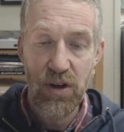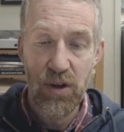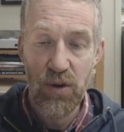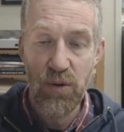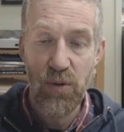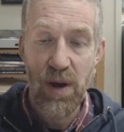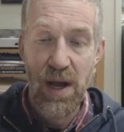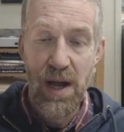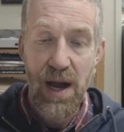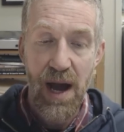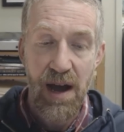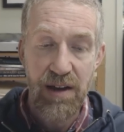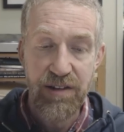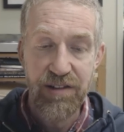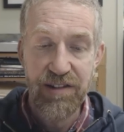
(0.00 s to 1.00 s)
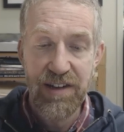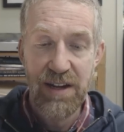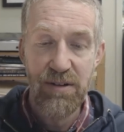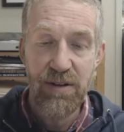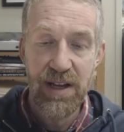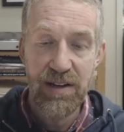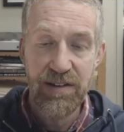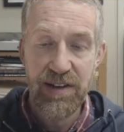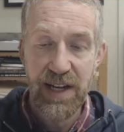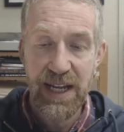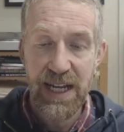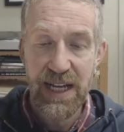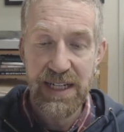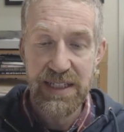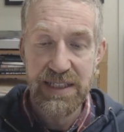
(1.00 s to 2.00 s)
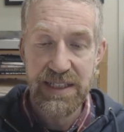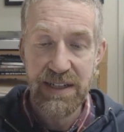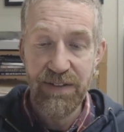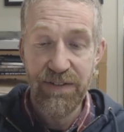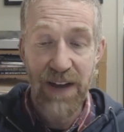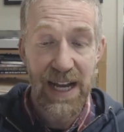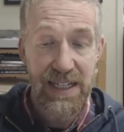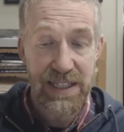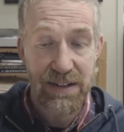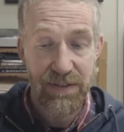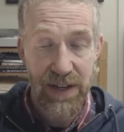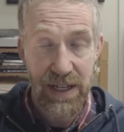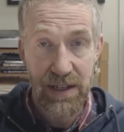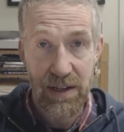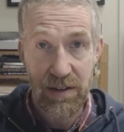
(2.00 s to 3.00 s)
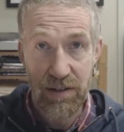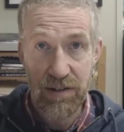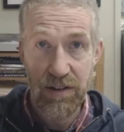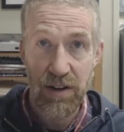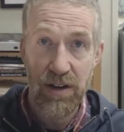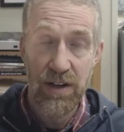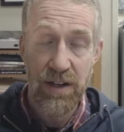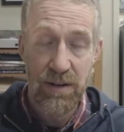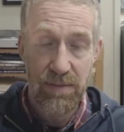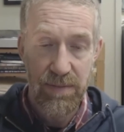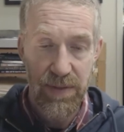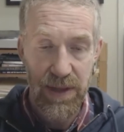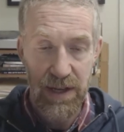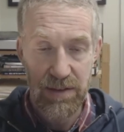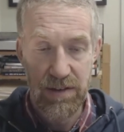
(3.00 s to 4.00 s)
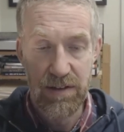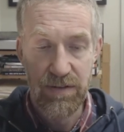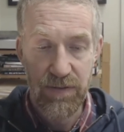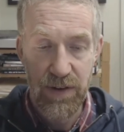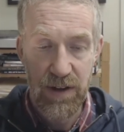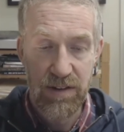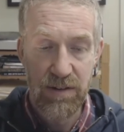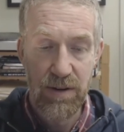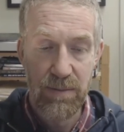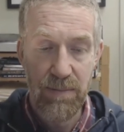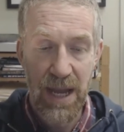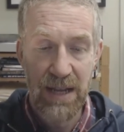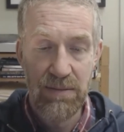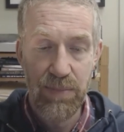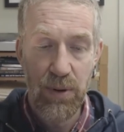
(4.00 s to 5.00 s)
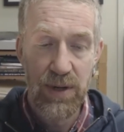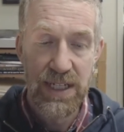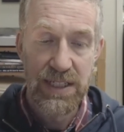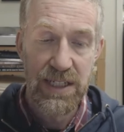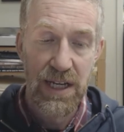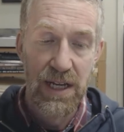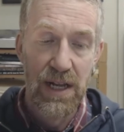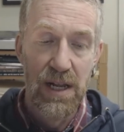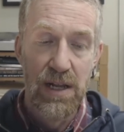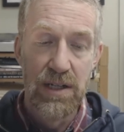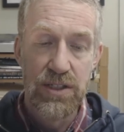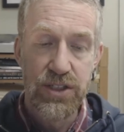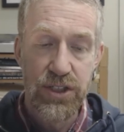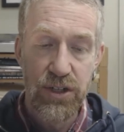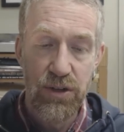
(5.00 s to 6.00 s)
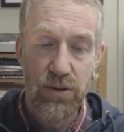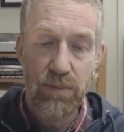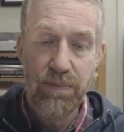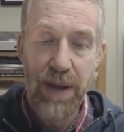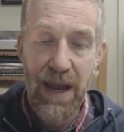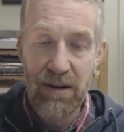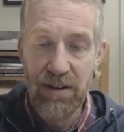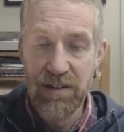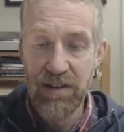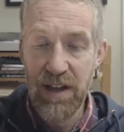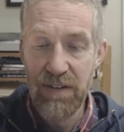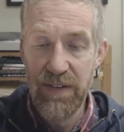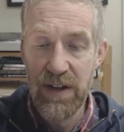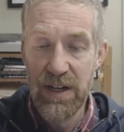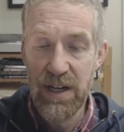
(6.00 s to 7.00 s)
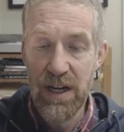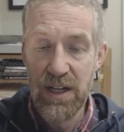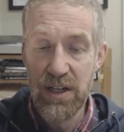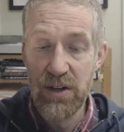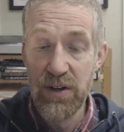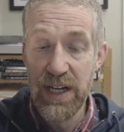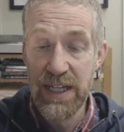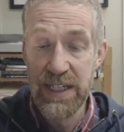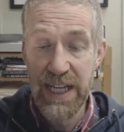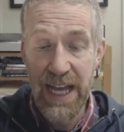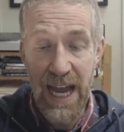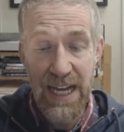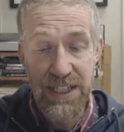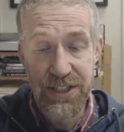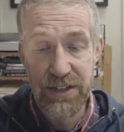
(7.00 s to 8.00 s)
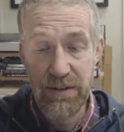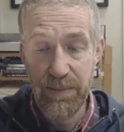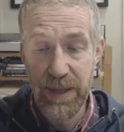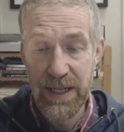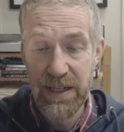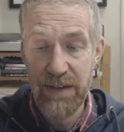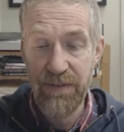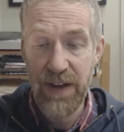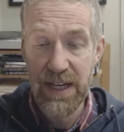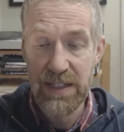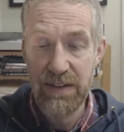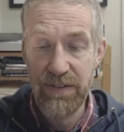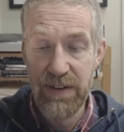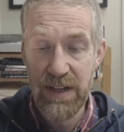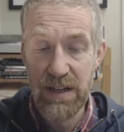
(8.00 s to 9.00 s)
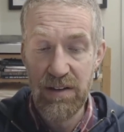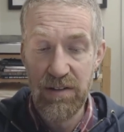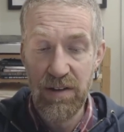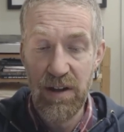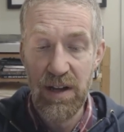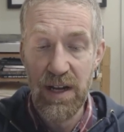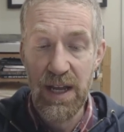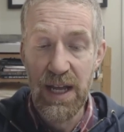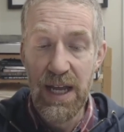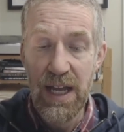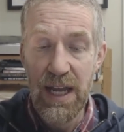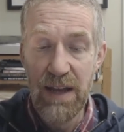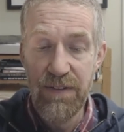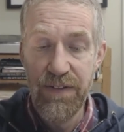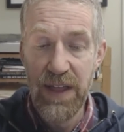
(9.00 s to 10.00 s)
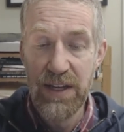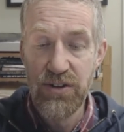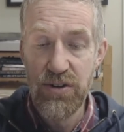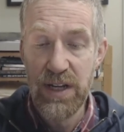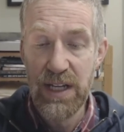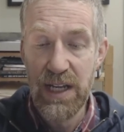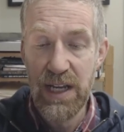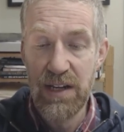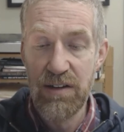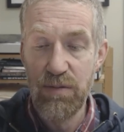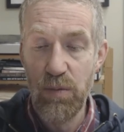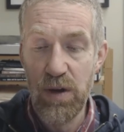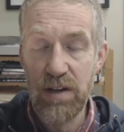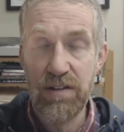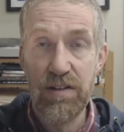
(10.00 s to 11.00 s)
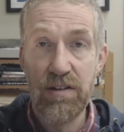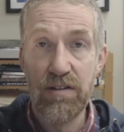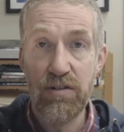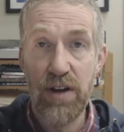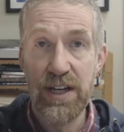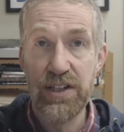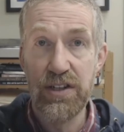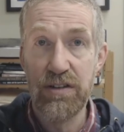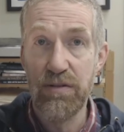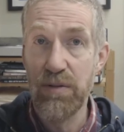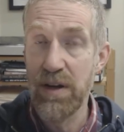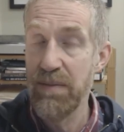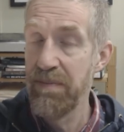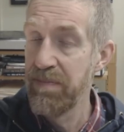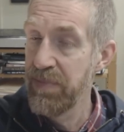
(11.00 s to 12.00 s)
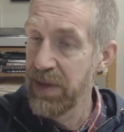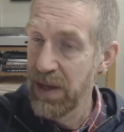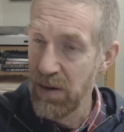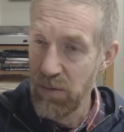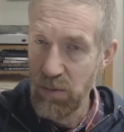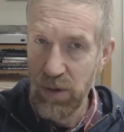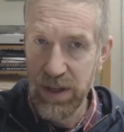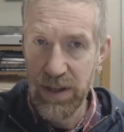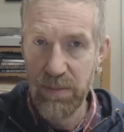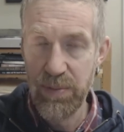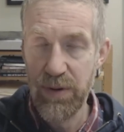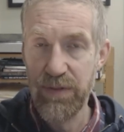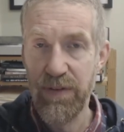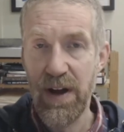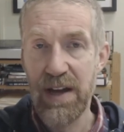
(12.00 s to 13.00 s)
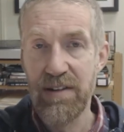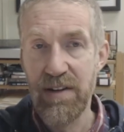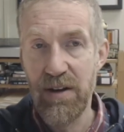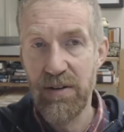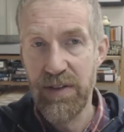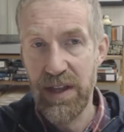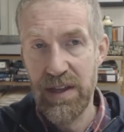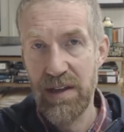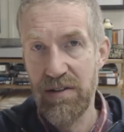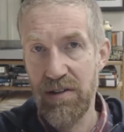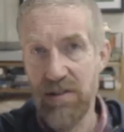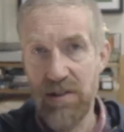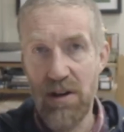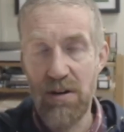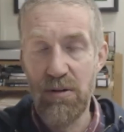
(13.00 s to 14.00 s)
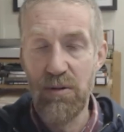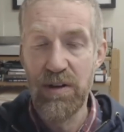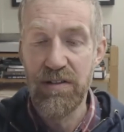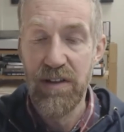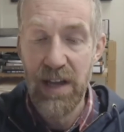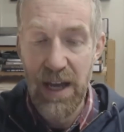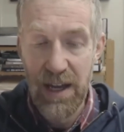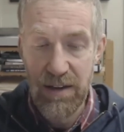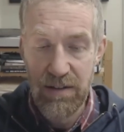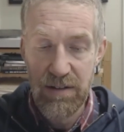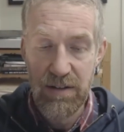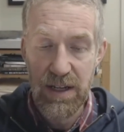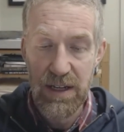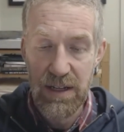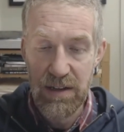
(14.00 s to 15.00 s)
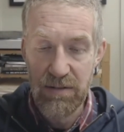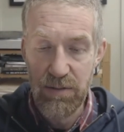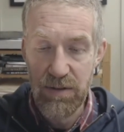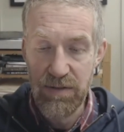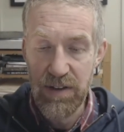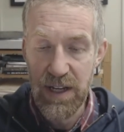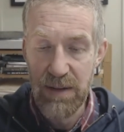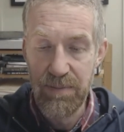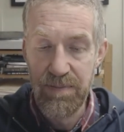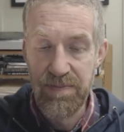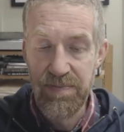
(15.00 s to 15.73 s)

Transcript: who are seriously defective in concern. That's his first and main point. Two, parents give a good indication of being defective in concern if they treat kids worse than strangers would, with the proviso that this is not always the case, as we've seen.